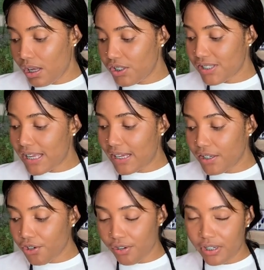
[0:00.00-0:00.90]
Just add
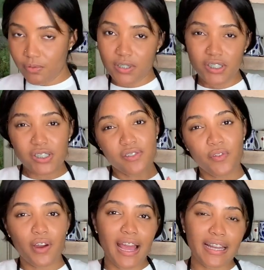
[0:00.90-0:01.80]
a green one just
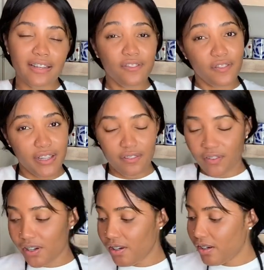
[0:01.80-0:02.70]
for added flavor.